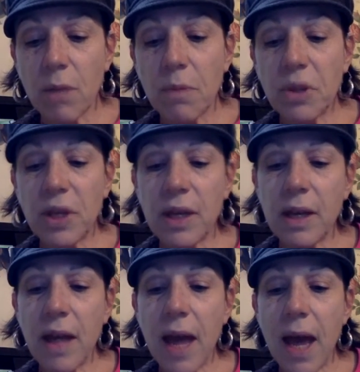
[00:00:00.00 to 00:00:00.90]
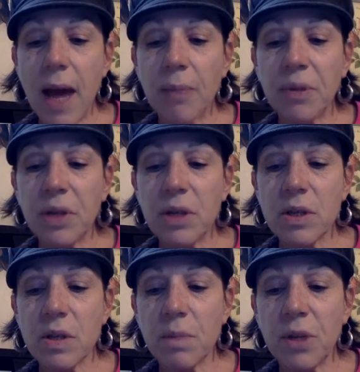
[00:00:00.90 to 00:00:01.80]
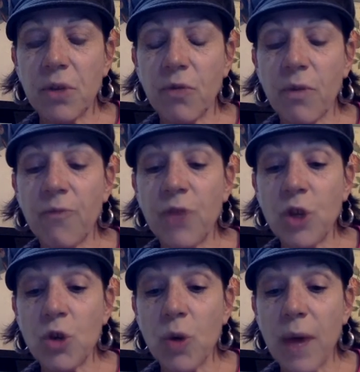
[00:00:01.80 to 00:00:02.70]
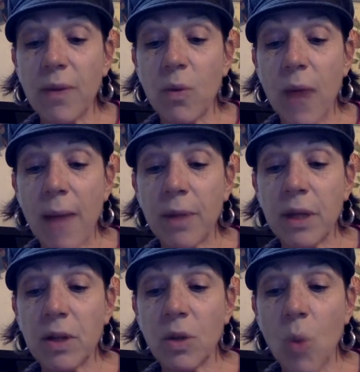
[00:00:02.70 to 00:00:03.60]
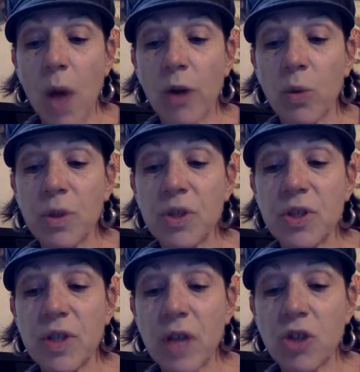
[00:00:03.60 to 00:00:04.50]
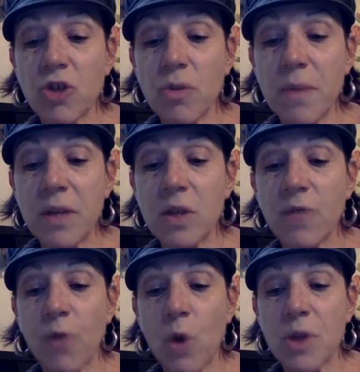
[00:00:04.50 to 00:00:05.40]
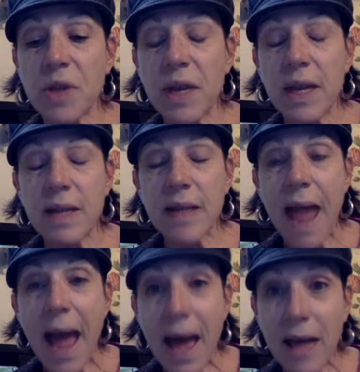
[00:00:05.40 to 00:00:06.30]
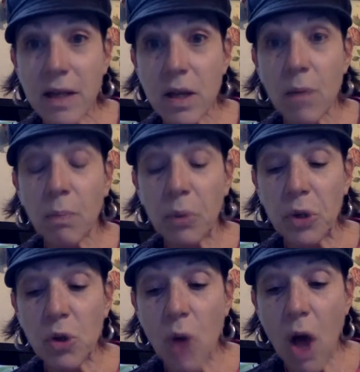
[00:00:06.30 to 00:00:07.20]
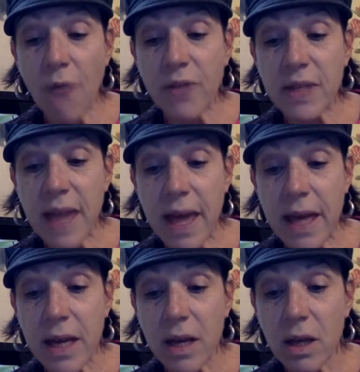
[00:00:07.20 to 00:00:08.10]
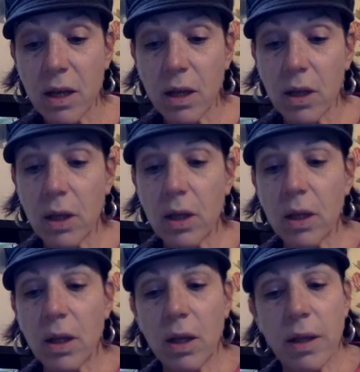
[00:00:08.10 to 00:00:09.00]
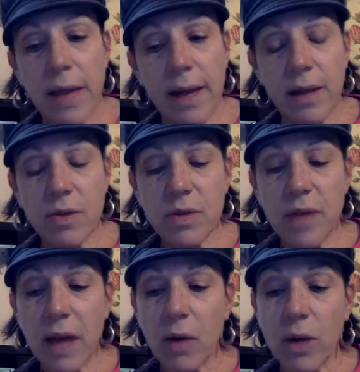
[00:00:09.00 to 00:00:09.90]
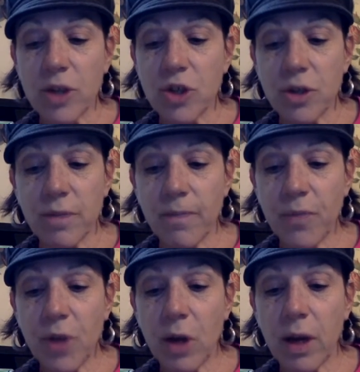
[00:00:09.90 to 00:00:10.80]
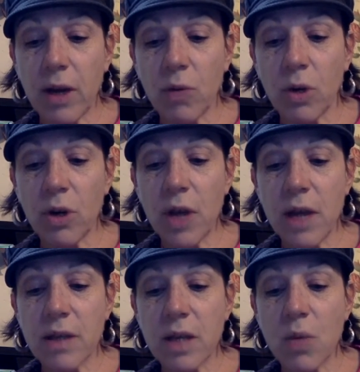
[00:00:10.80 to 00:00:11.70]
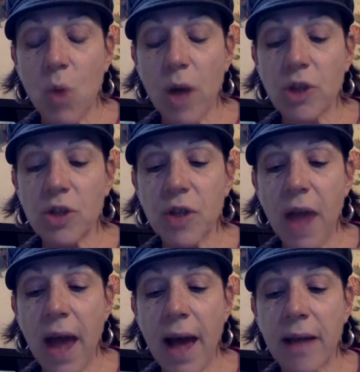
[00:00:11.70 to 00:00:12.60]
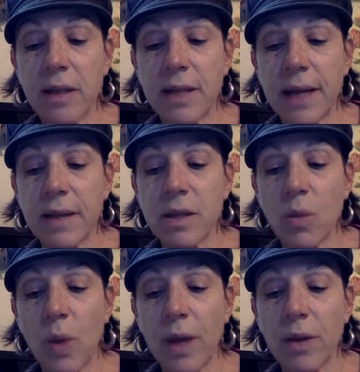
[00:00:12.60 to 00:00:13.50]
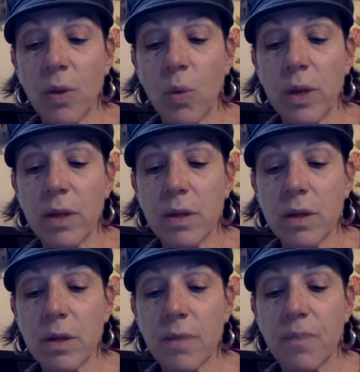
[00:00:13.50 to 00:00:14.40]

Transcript: But then Abilene disappeared from view, and the rabbit hit the water with such tremendous force that his hat blew off his head. That answers that question, thought Edward, as he watched the hat dance away on the wind.